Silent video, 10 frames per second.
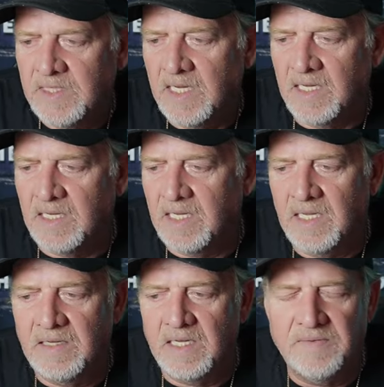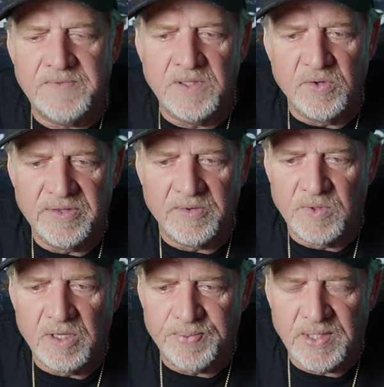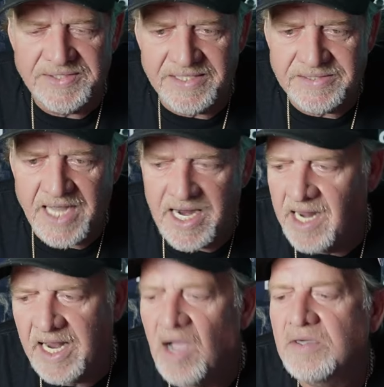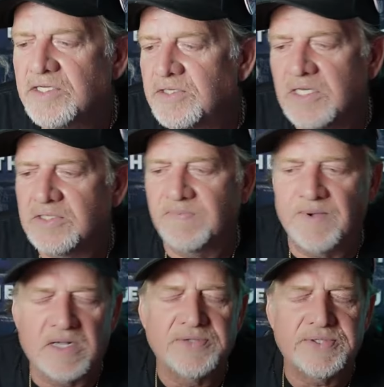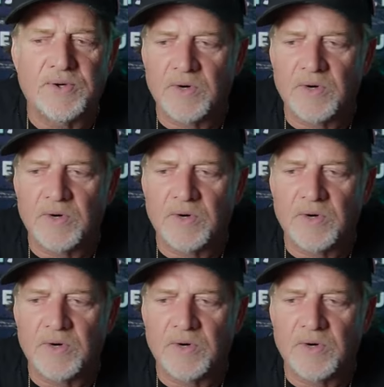If you were the real Princess Diana, how could you get your fucking story